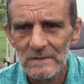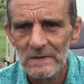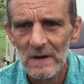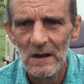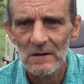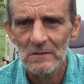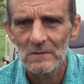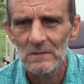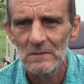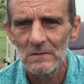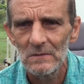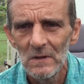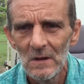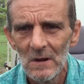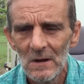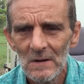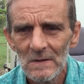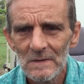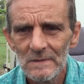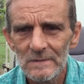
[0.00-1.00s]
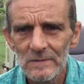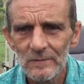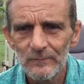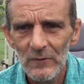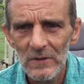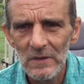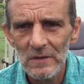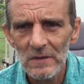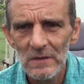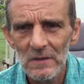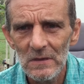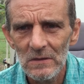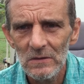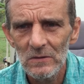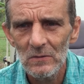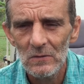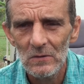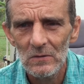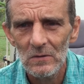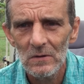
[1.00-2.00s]
channel speaking
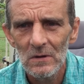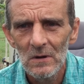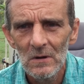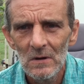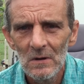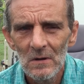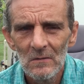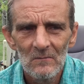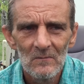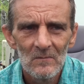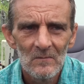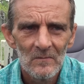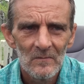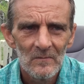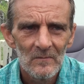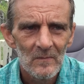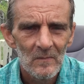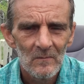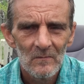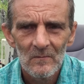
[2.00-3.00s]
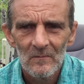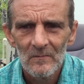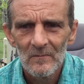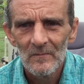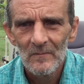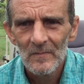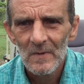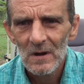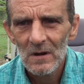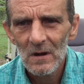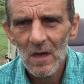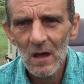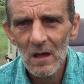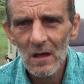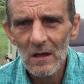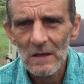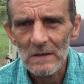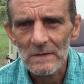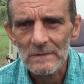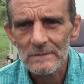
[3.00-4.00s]
your
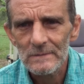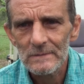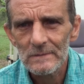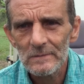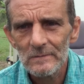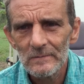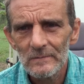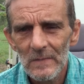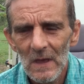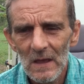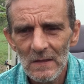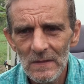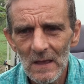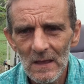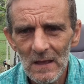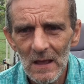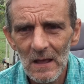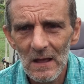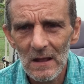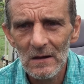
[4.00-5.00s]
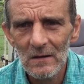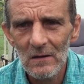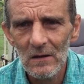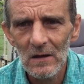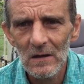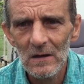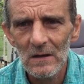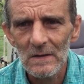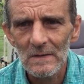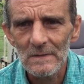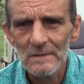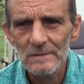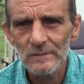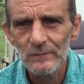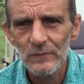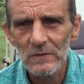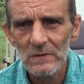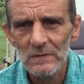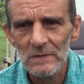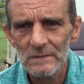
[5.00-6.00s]
lies. And they are lies
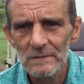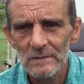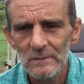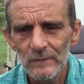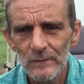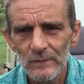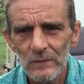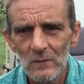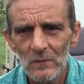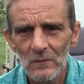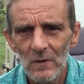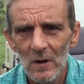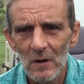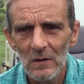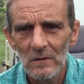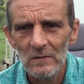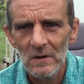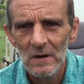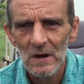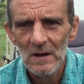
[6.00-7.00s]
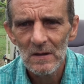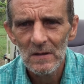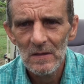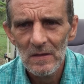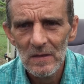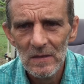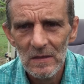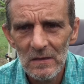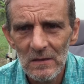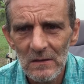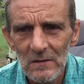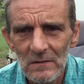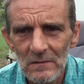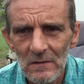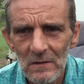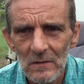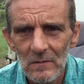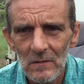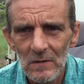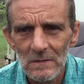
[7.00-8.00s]
because of your own
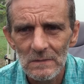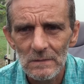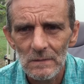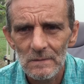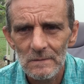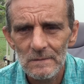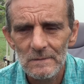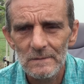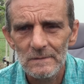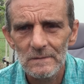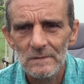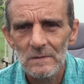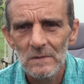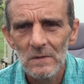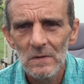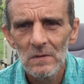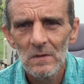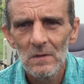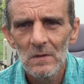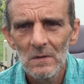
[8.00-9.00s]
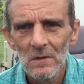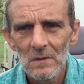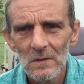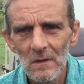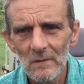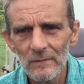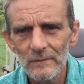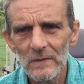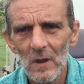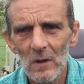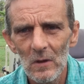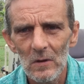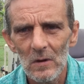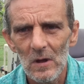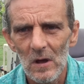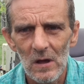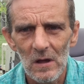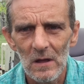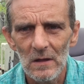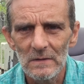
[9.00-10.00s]
ignorance. You have no
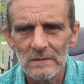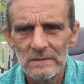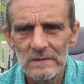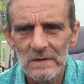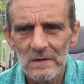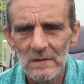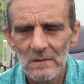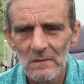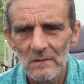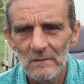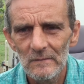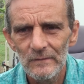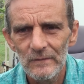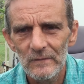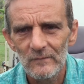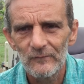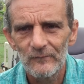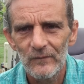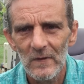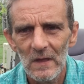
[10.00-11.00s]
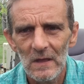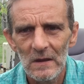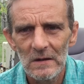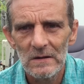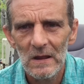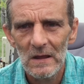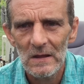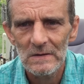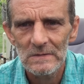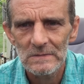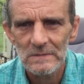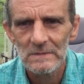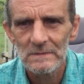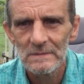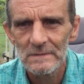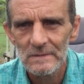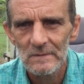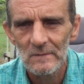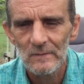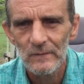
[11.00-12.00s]
idea of the
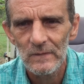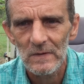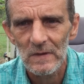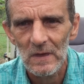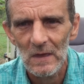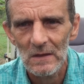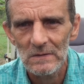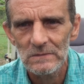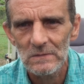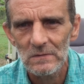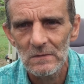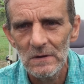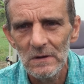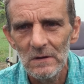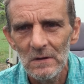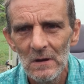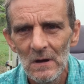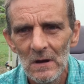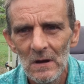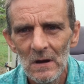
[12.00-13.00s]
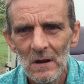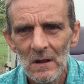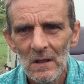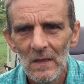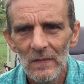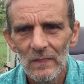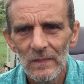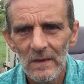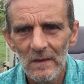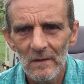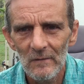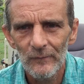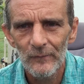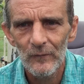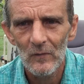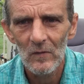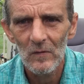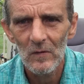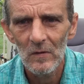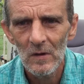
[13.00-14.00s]
foundations of your country, and
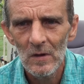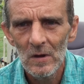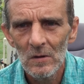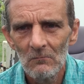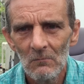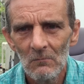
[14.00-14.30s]
therefore